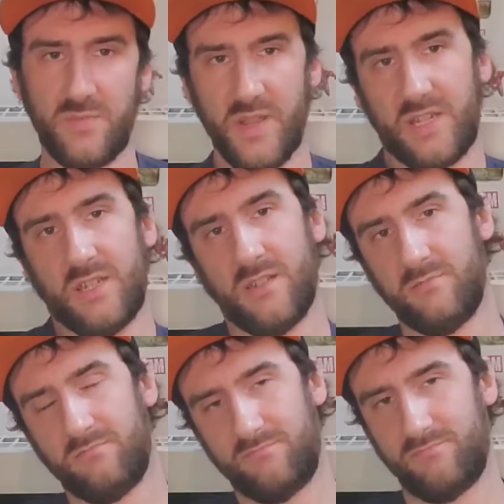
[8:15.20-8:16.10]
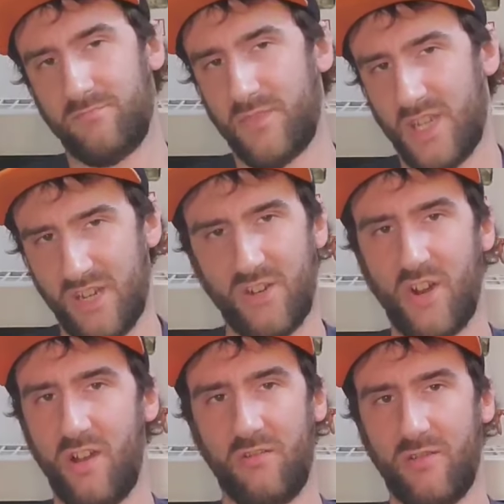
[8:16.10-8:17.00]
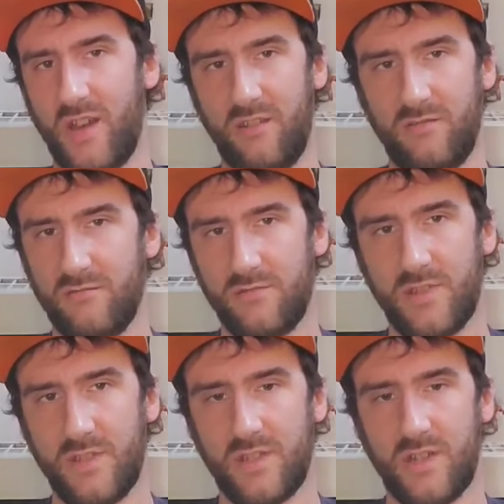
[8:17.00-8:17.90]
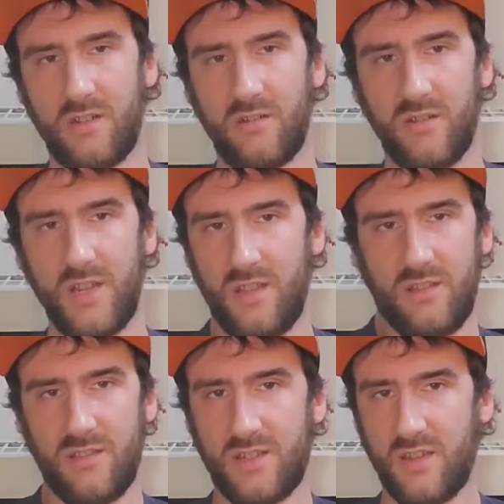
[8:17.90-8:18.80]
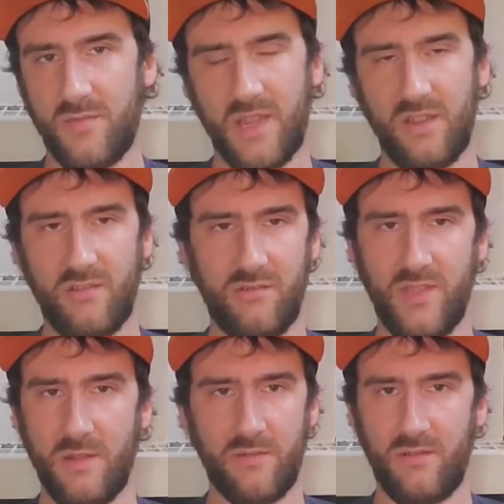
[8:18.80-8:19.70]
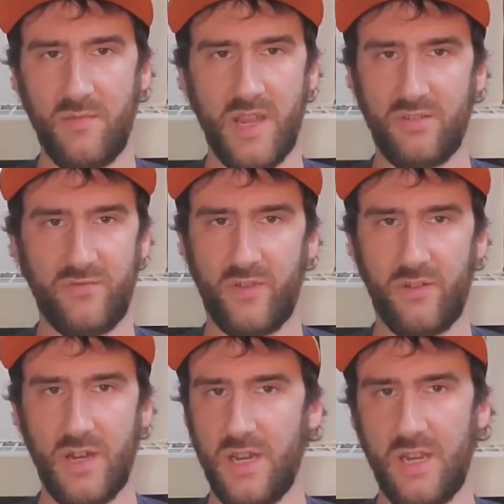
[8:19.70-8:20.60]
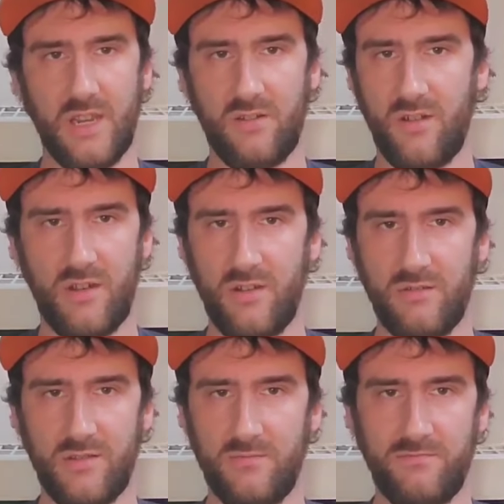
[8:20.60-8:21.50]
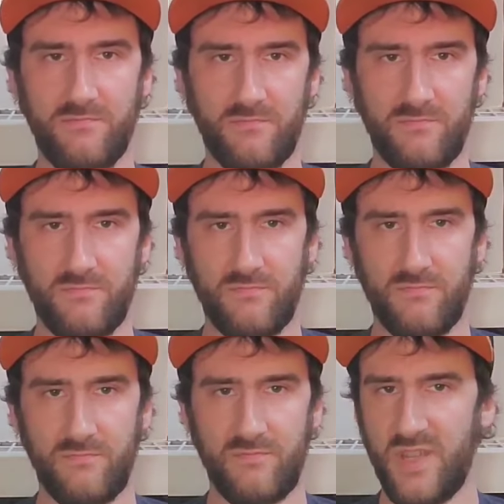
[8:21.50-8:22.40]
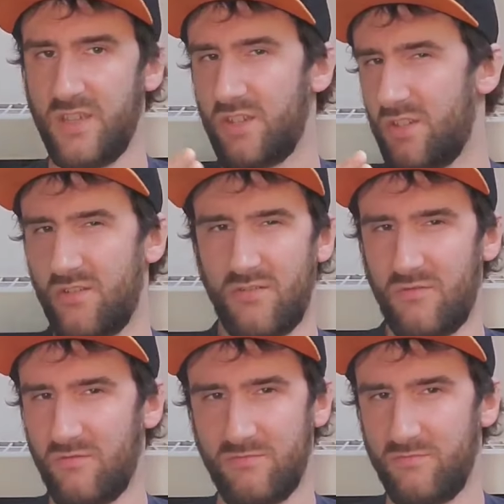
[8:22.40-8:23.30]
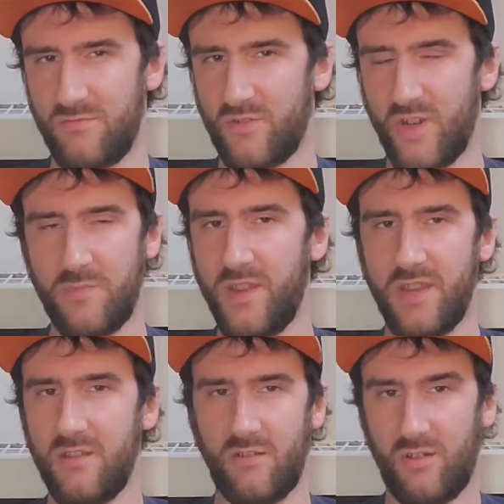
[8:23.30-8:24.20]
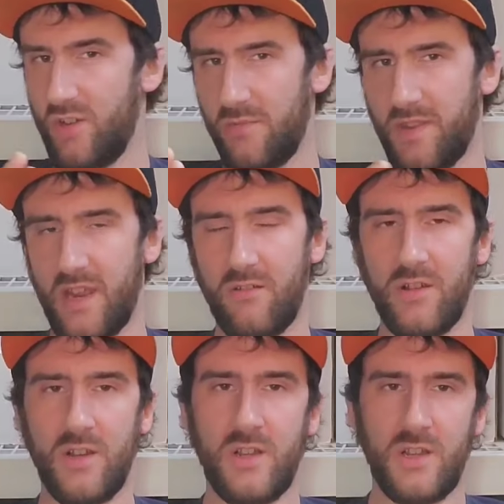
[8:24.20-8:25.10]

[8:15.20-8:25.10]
takes place in a kindergarten, right? So, it's something that you'll never imagine for any kindergarten to be so creepy or creeped out.